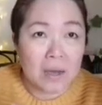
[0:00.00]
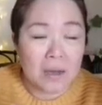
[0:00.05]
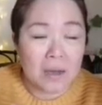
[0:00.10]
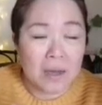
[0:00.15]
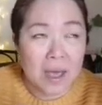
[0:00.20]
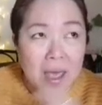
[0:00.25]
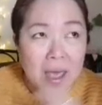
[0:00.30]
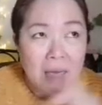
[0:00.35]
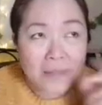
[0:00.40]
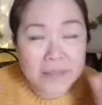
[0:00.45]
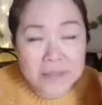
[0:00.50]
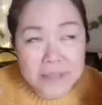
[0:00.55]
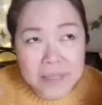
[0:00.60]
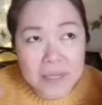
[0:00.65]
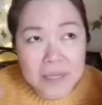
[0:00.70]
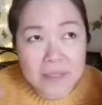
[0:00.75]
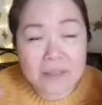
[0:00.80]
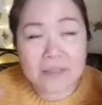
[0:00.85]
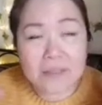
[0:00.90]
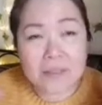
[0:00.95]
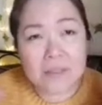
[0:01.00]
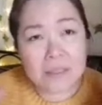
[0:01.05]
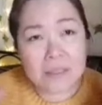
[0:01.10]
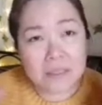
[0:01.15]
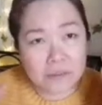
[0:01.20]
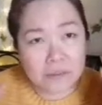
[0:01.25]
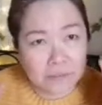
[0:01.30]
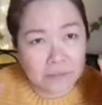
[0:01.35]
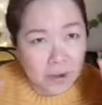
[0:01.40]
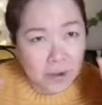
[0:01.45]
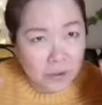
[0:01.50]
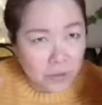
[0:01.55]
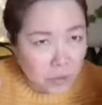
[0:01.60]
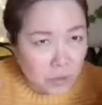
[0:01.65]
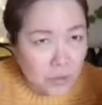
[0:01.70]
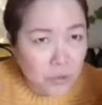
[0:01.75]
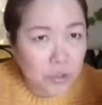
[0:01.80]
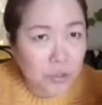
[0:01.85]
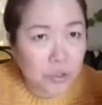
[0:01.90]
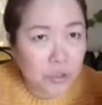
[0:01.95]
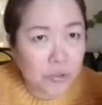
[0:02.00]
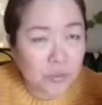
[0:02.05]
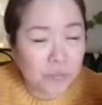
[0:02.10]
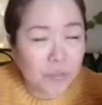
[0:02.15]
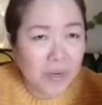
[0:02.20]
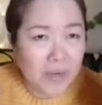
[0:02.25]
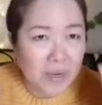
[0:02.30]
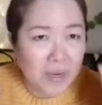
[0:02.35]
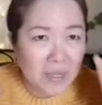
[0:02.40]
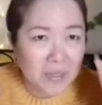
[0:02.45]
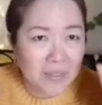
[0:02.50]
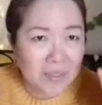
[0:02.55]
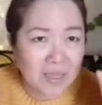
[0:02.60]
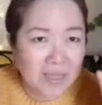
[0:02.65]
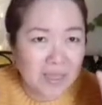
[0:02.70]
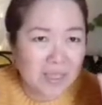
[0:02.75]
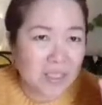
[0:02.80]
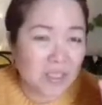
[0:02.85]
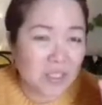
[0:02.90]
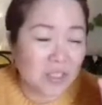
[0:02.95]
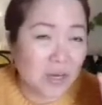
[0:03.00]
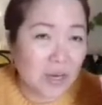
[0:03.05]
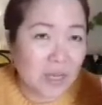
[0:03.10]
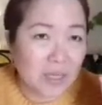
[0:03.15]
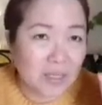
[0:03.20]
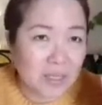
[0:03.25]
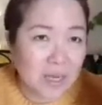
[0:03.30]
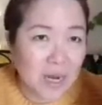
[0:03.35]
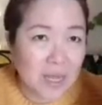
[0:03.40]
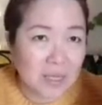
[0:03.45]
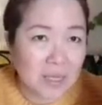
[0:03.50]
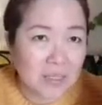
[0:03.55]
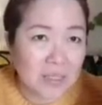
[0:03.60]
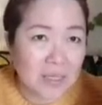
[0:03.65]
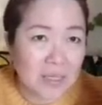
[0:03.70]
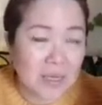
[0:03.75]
Essence is very good too, but essence is not as lasting